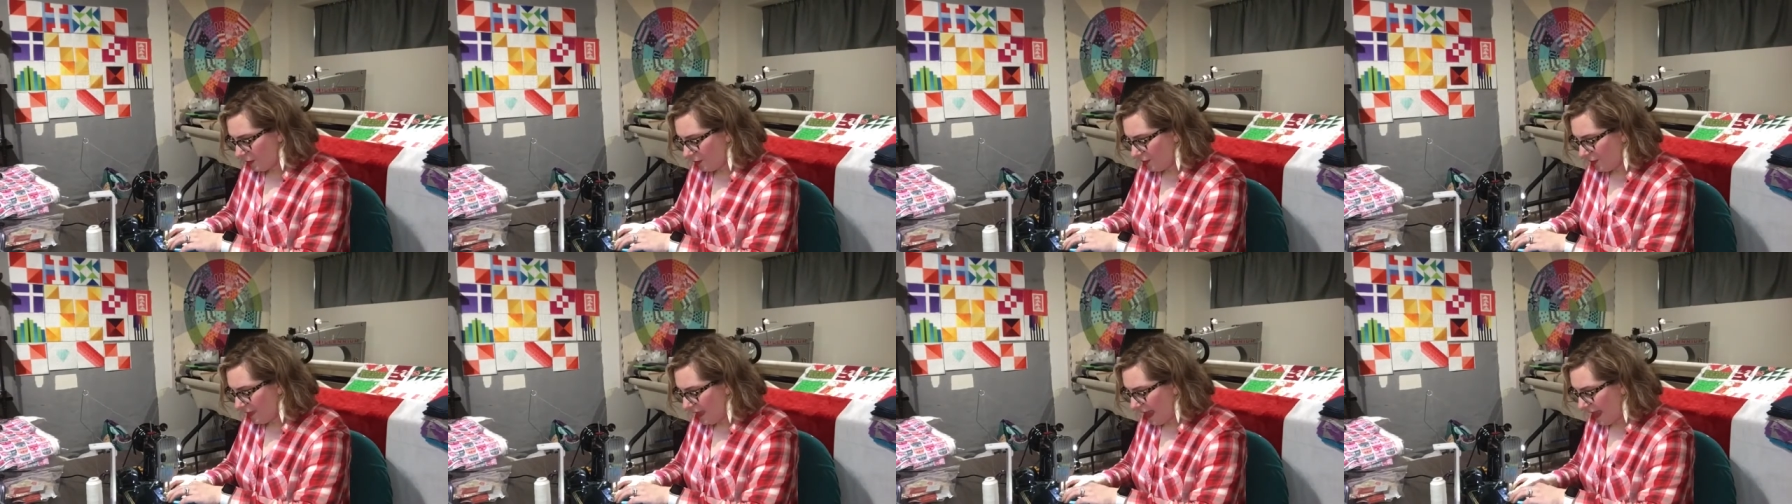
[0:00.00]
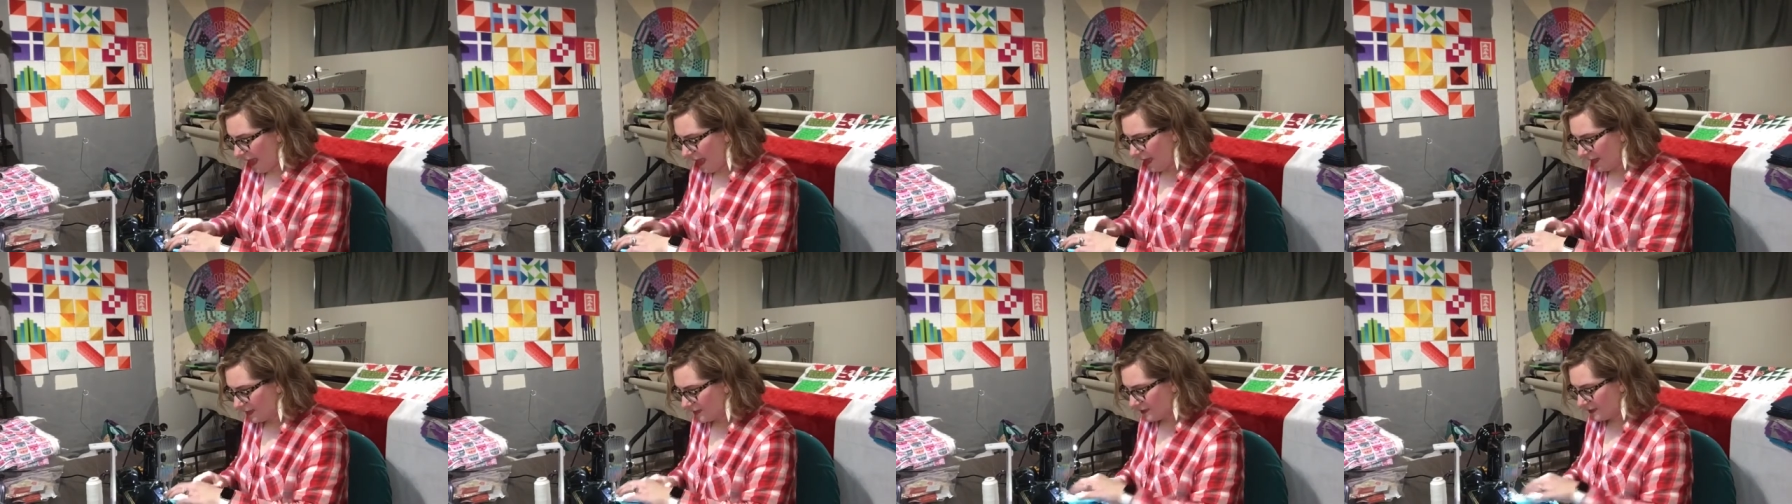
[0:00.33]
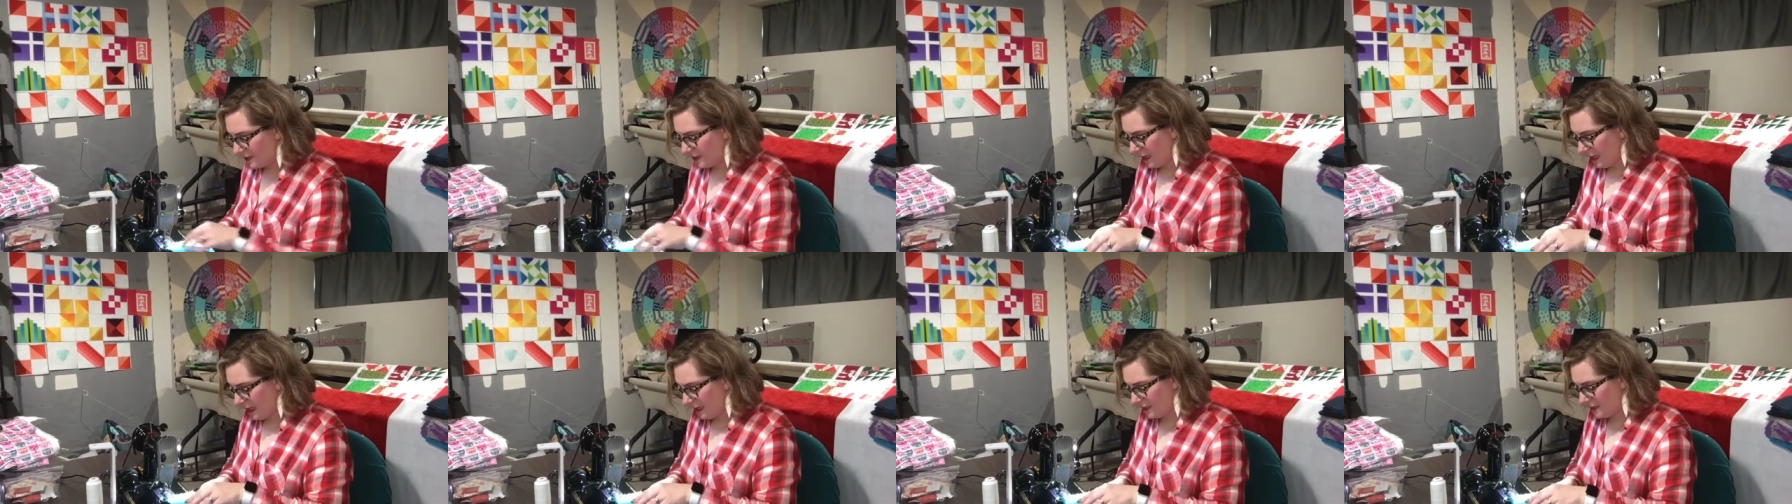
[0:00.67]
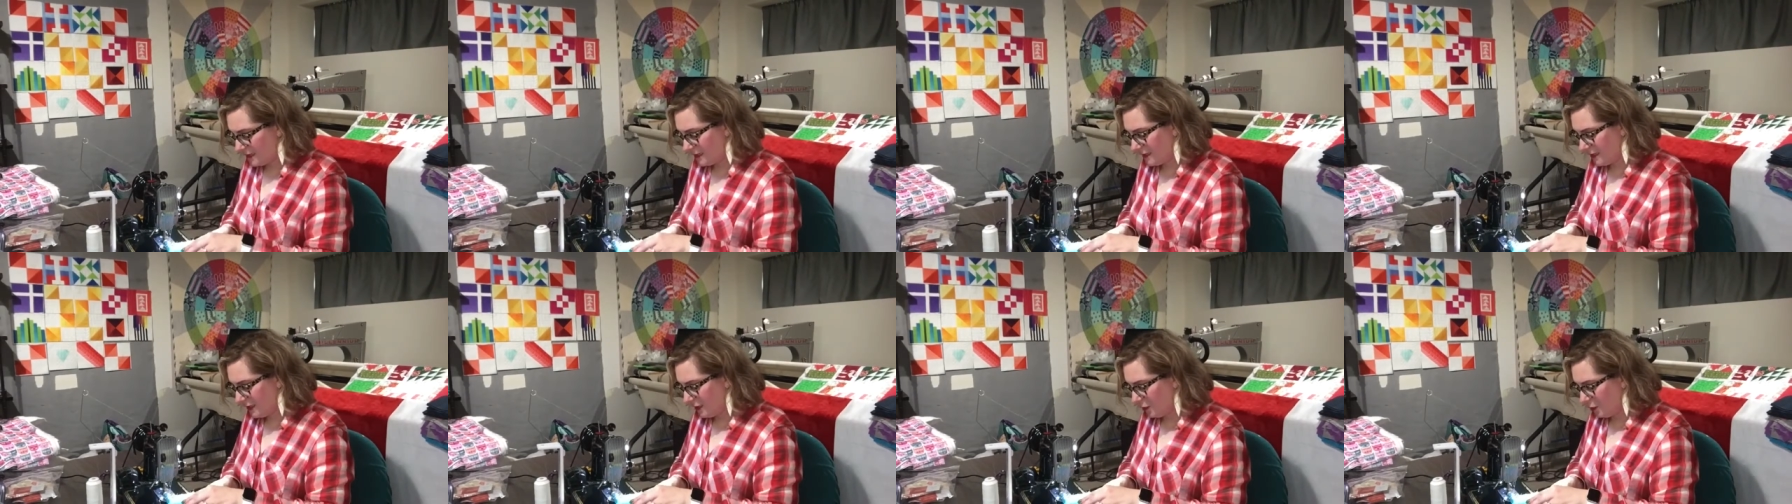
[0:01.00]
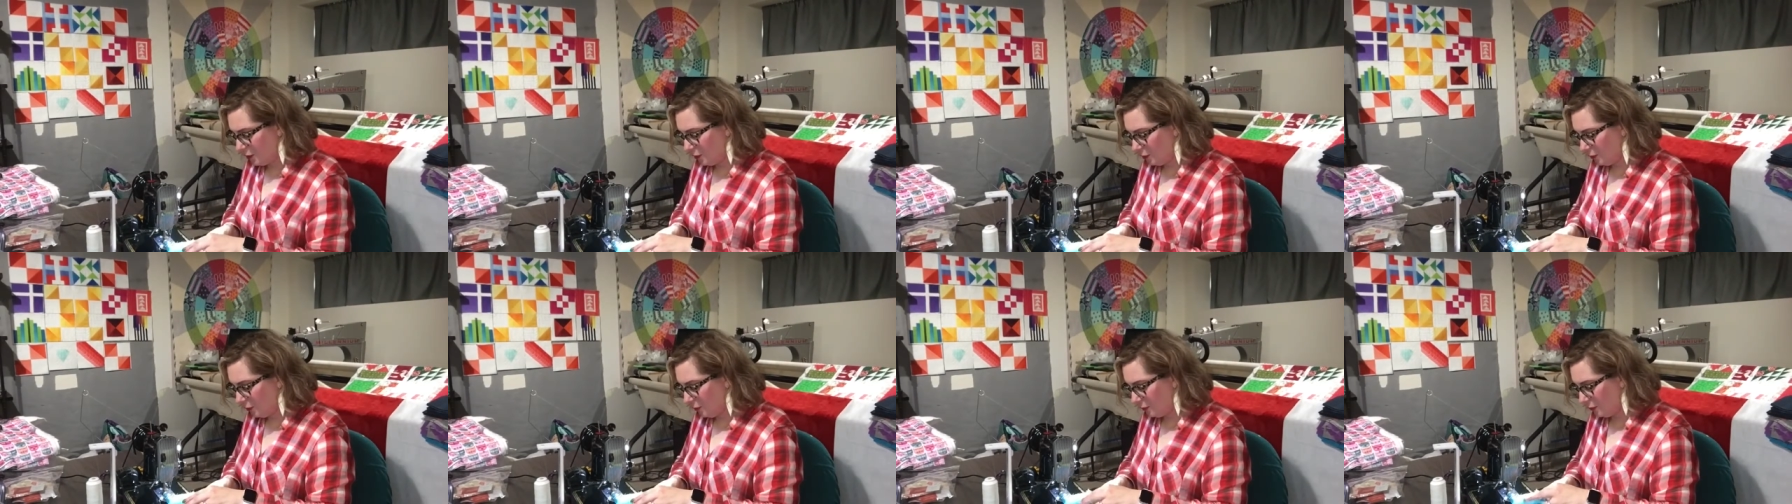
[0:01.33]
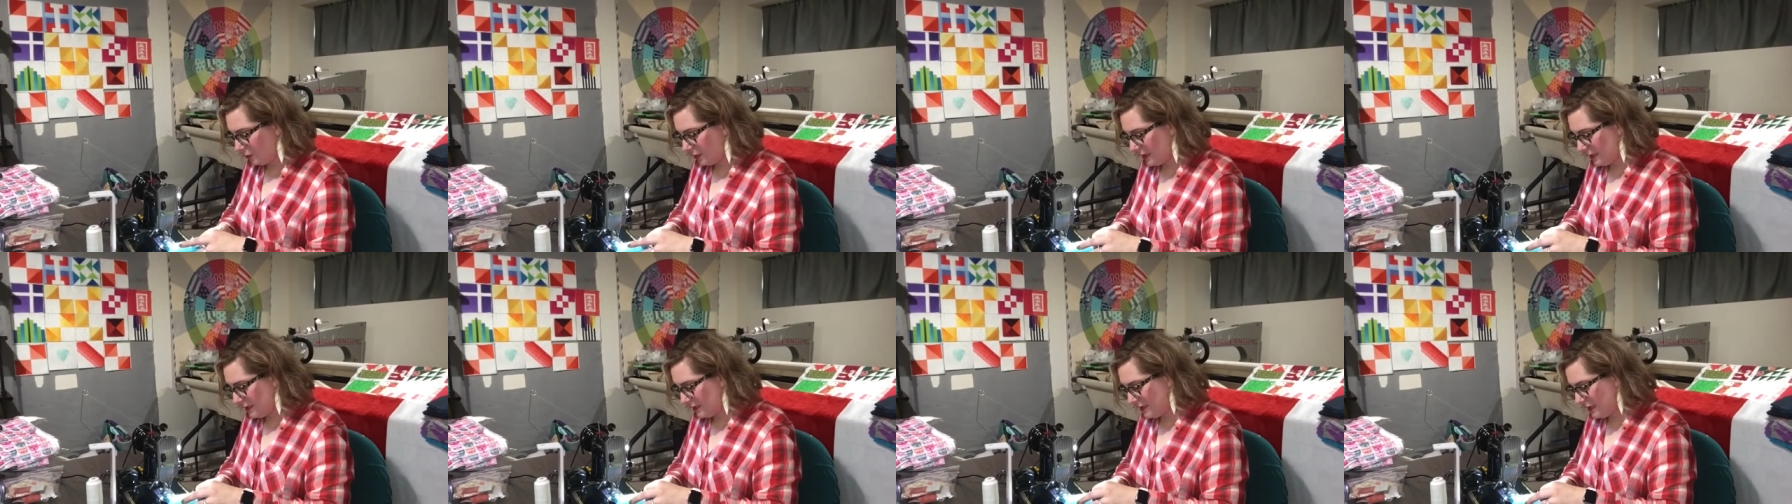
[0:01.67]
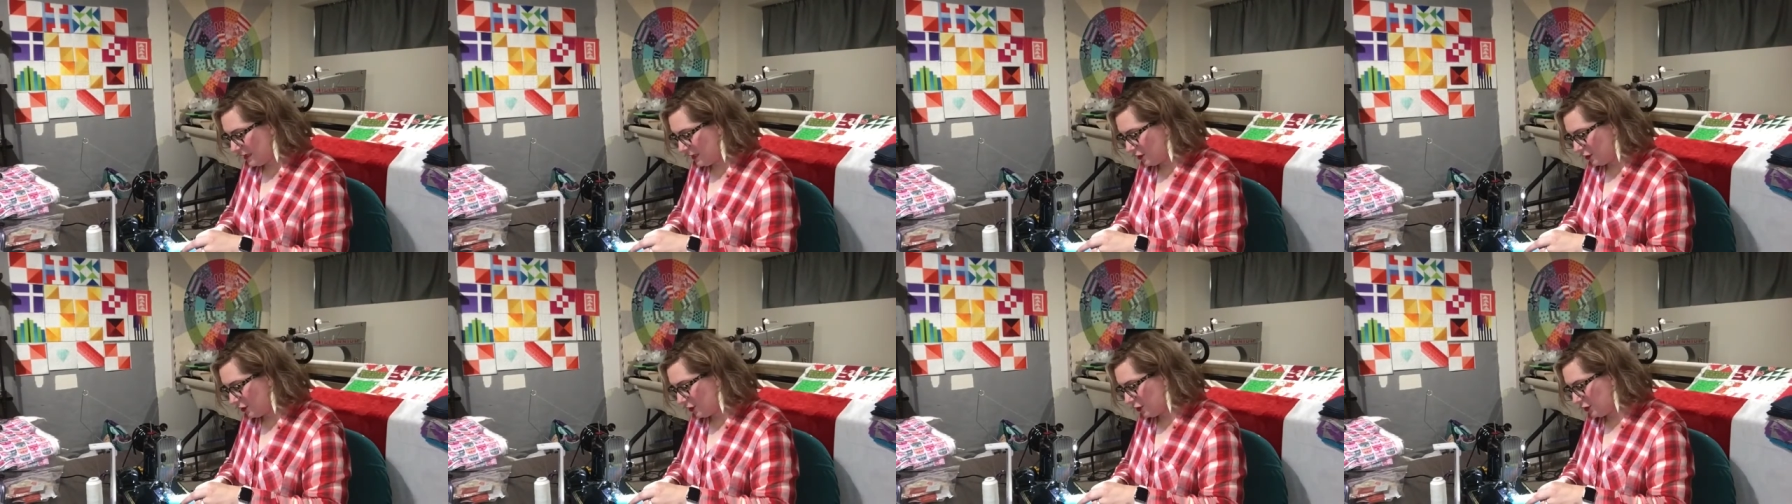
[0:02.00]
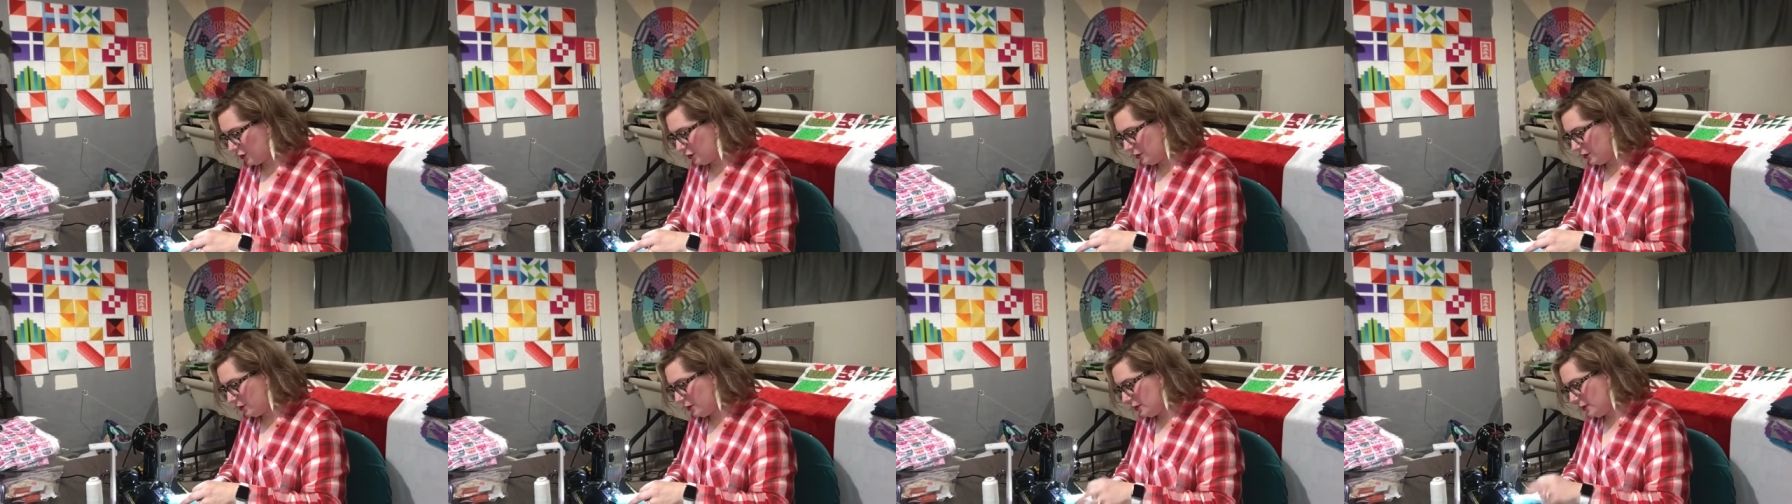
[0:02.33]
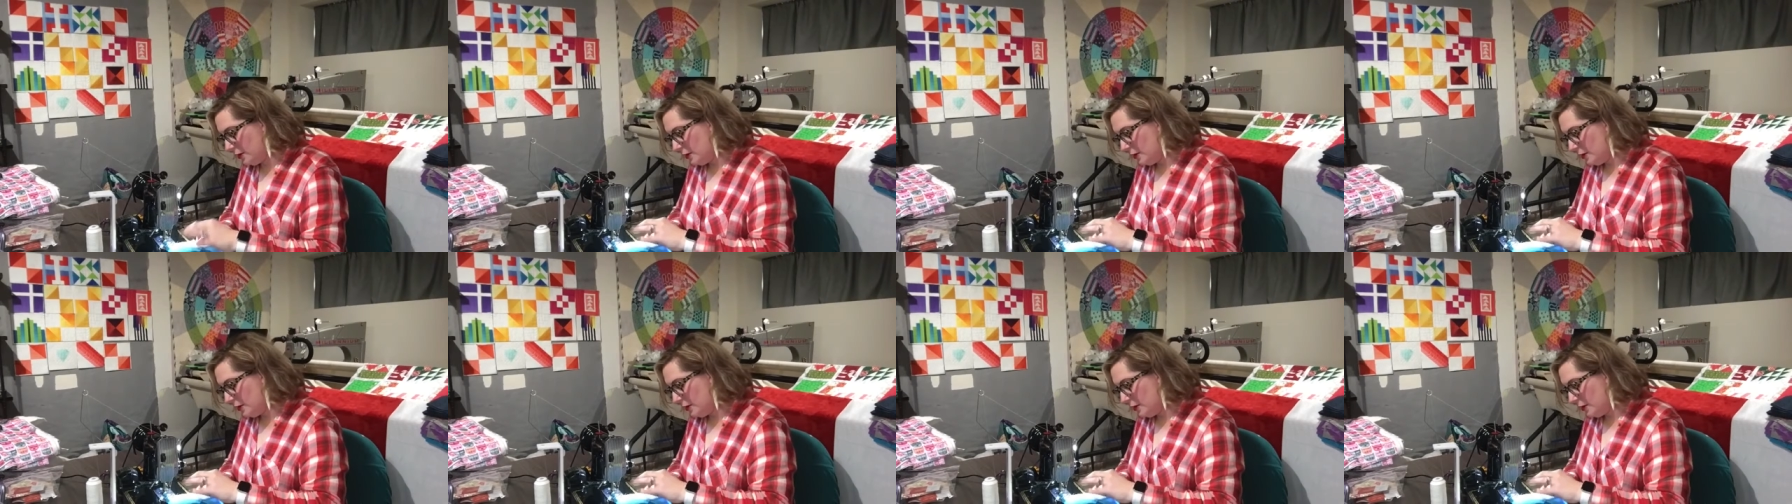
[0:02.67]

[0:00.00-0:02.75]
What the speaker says: that it's still considered